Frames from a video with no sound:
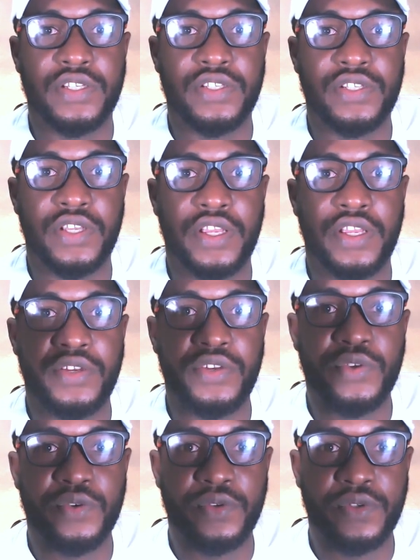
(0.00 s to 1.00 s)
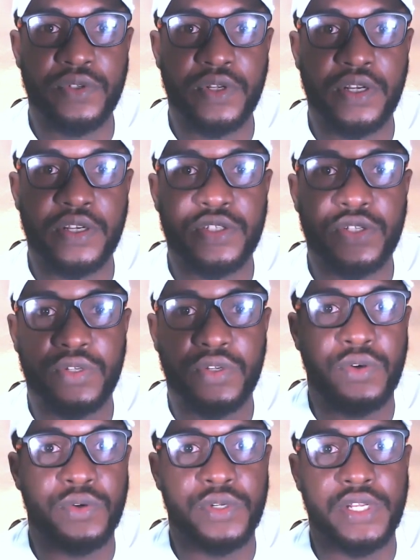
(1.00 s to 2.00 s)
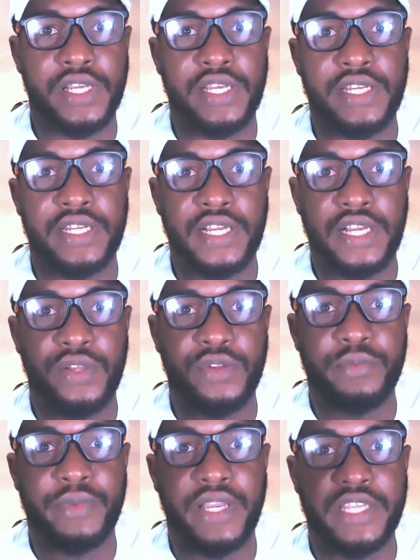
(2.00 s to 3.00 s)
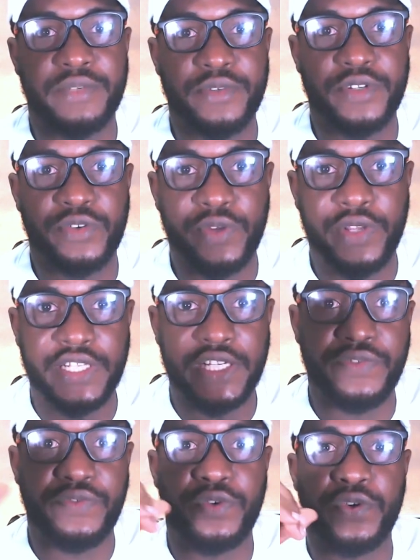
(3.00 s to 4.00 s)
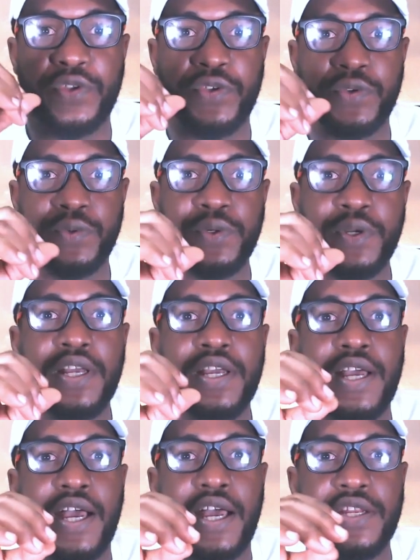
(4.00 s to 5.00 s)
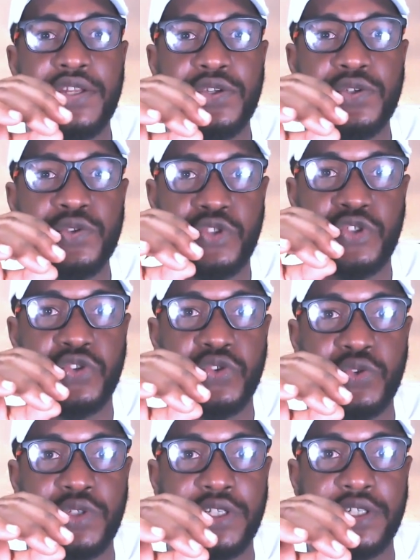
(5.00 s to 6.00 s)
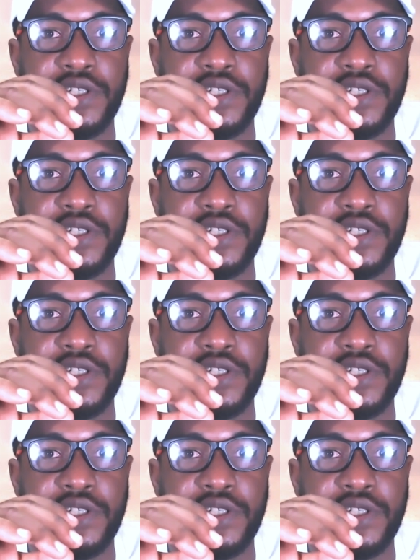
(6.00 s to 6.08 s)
a new sort code and account number has been created for you, and you should